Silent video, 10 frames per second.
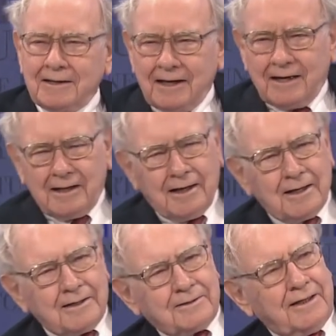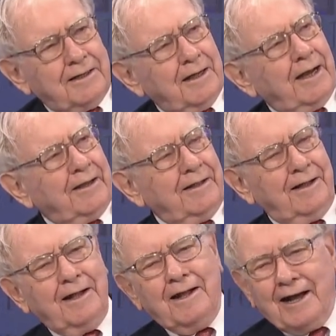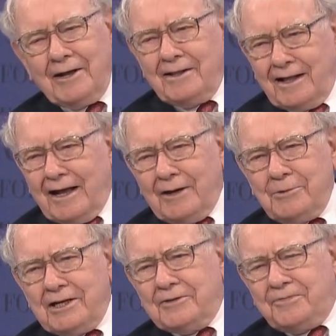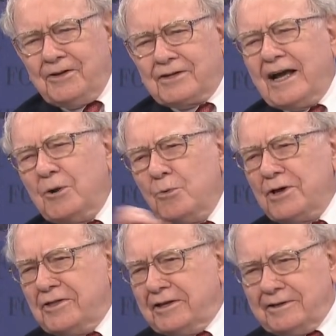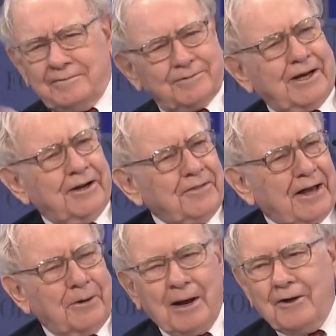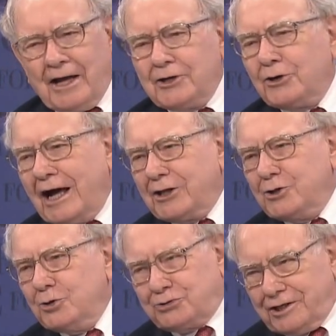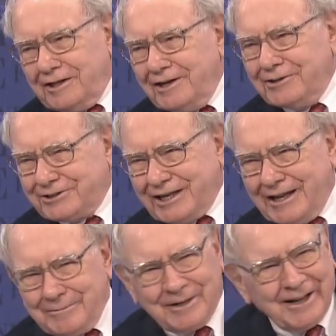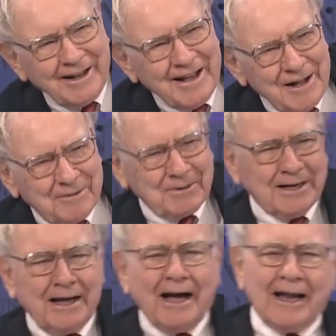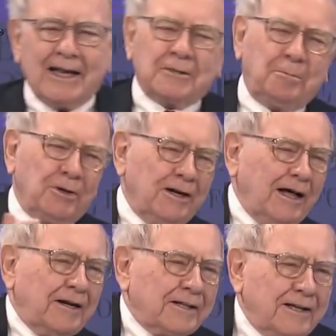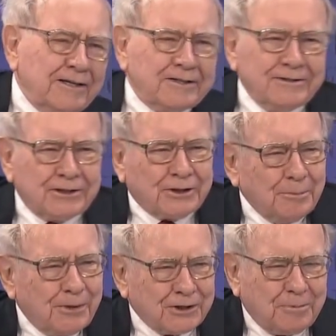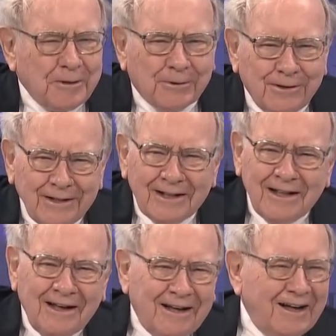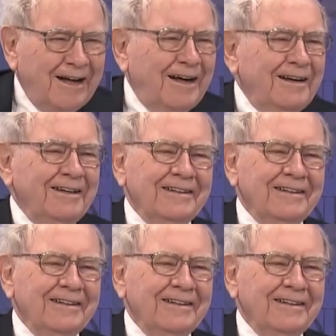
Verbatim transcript: uh, uh, I, I, I really feel kind of with it carrying that around. I don't know how to use it, understand, but, but I like to pull it out on occasion just to impress people. Uh,